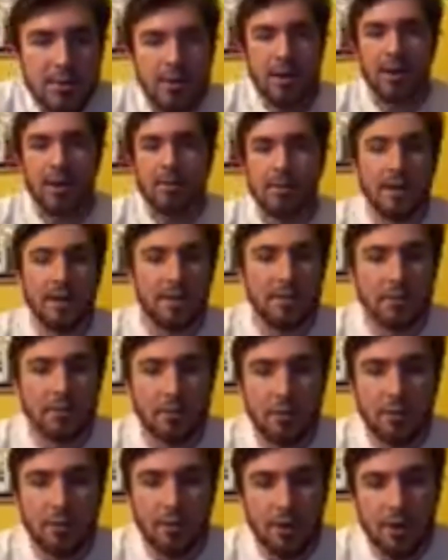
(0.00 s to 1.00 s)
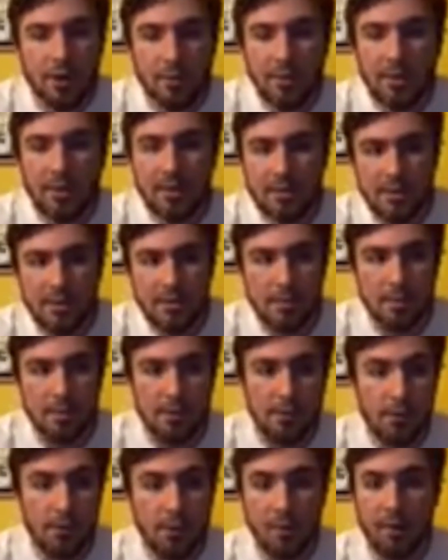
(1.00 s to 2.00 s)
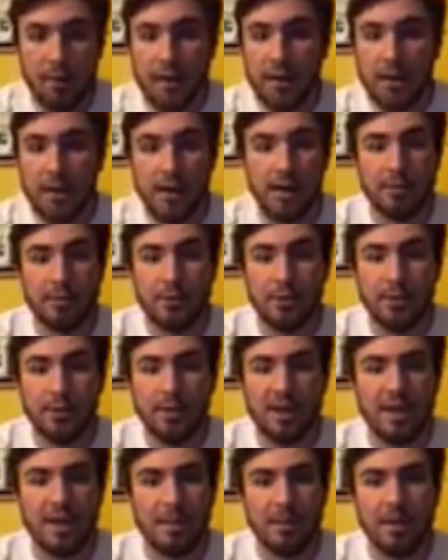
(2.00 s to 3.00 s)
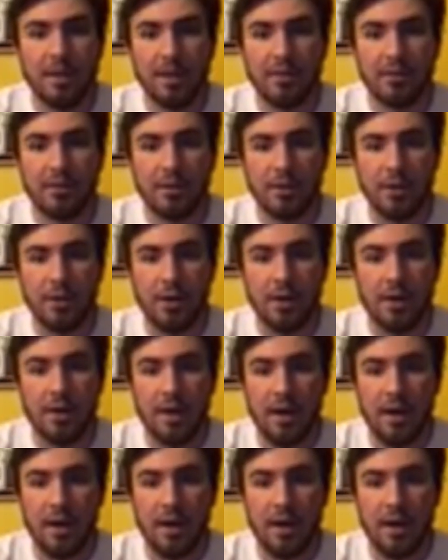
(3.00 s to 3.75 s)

I've been in some real dark places before and after I gave my life to God.